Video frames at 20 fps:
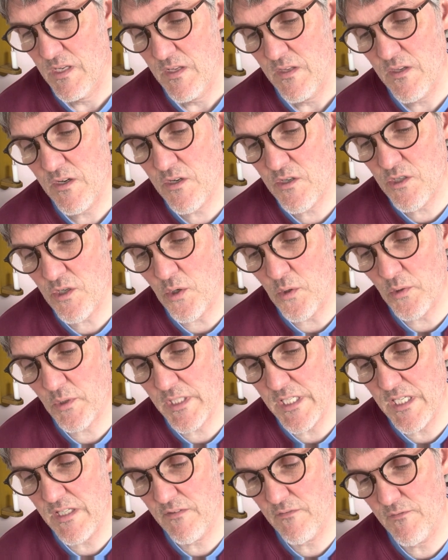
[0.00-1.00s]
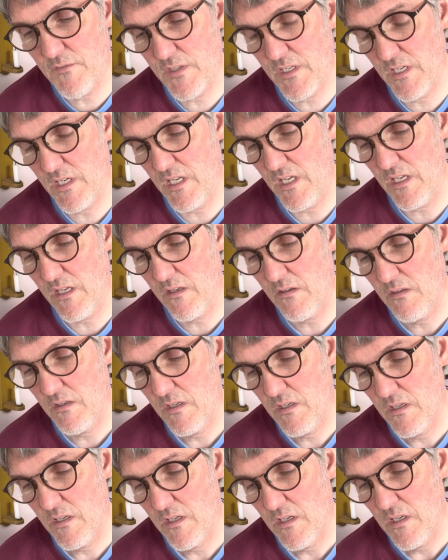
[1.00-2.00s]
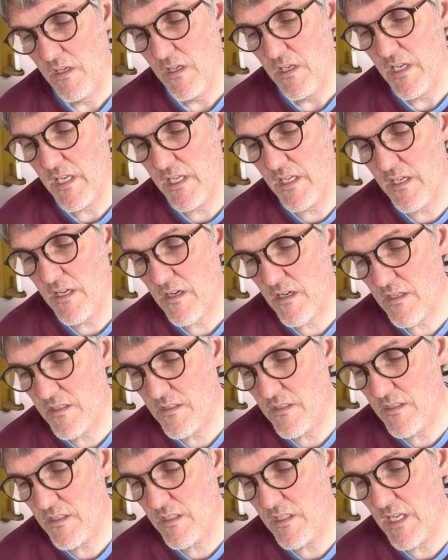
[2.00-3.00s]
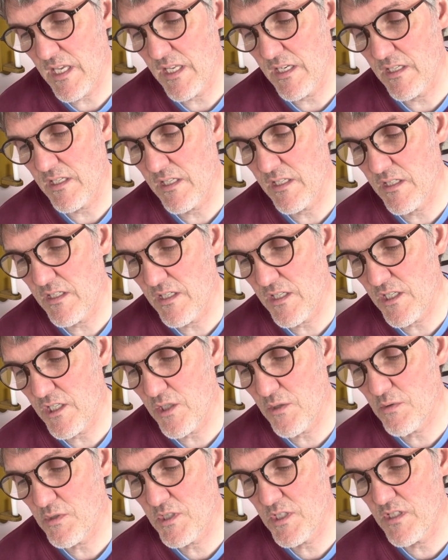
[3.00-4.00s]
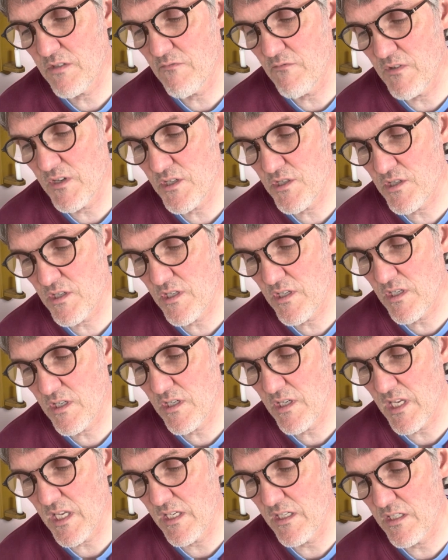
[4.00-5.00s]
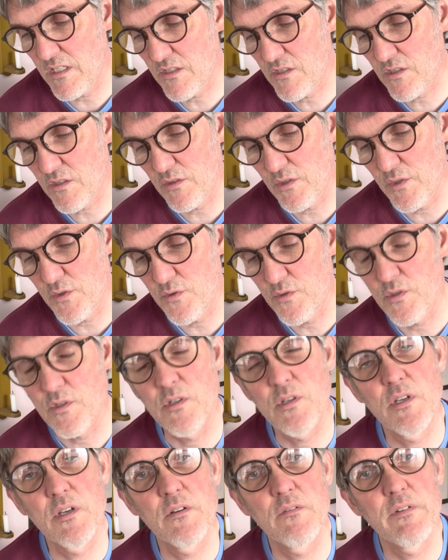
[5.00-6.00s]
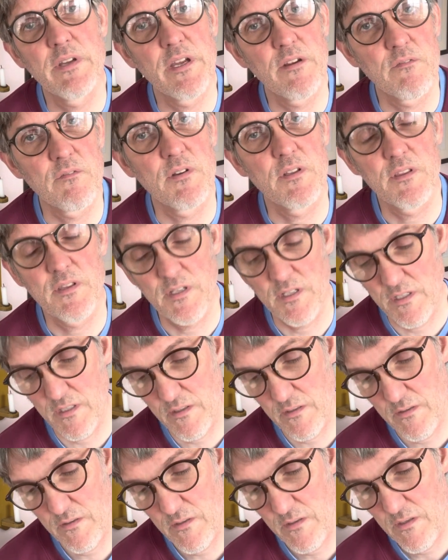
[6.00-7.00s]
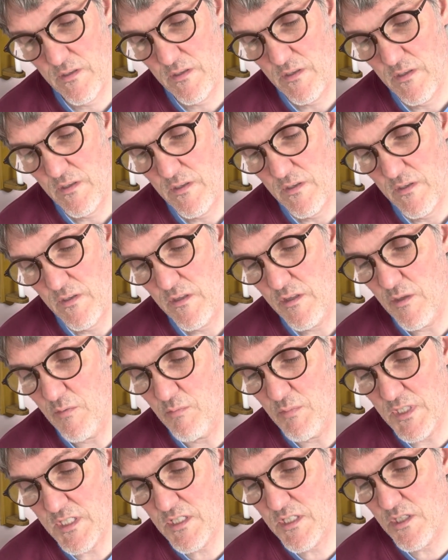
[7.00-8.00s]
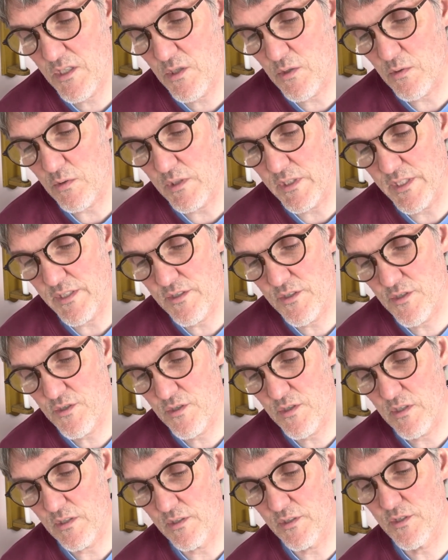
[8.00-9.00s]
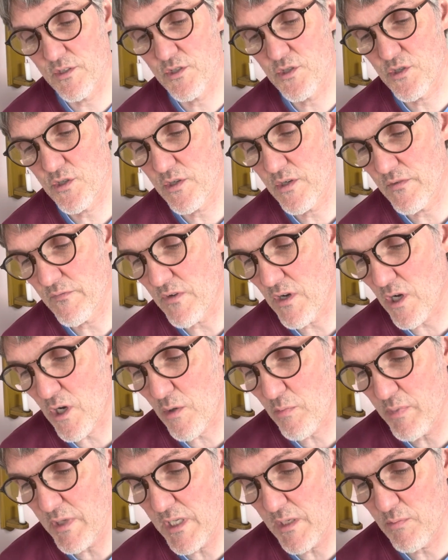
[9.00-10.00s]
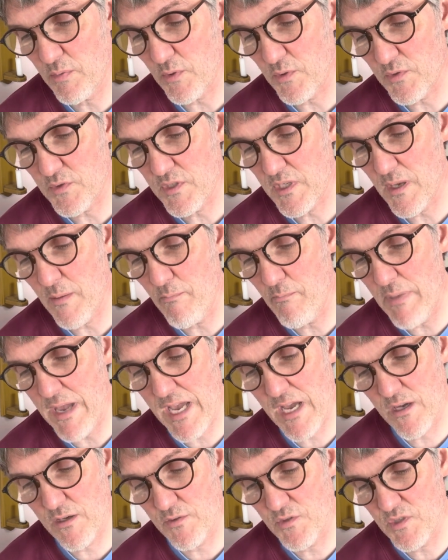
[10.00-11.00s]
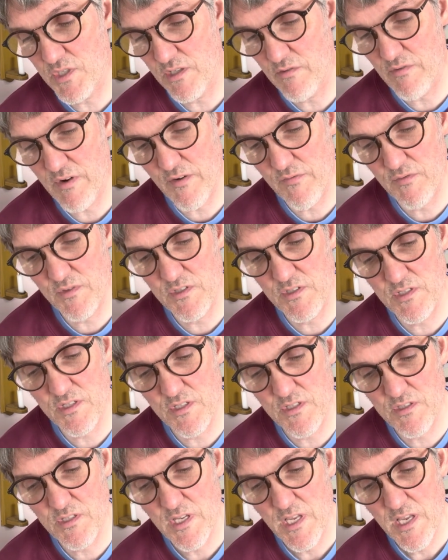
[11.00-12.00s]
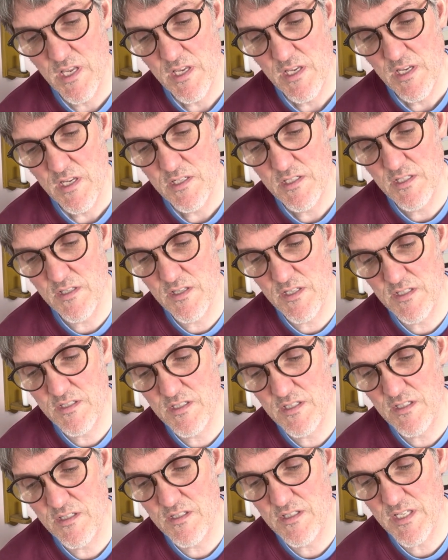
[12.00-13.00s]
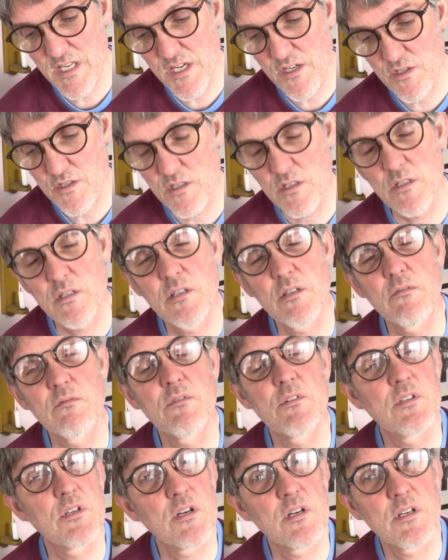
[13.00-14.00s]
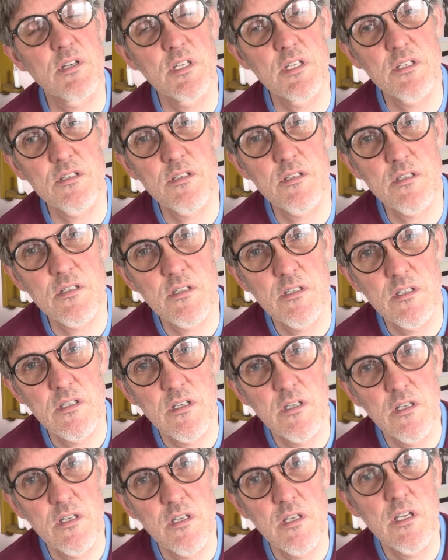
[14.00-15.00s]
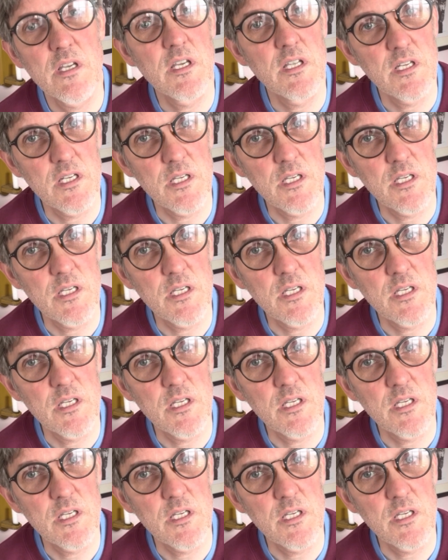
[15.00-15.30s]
There is only infinity, a constant and continuous division and dissolution of everything. The mystical literature of all peoples abounds in references to this sensation of darkness and